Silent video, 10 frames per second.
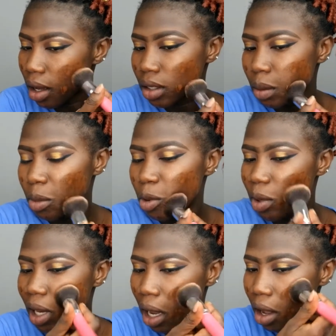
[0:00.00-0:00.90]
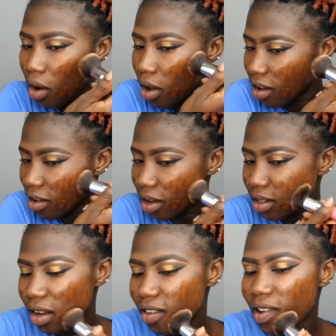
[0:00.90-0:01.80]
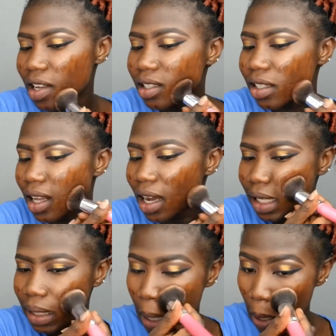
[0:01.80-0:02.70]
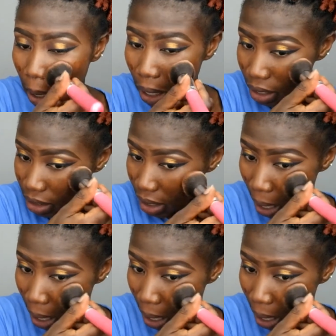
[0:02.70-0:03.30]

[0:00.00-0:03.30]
some people will be like, oh yeah, your face is lighter and your neck is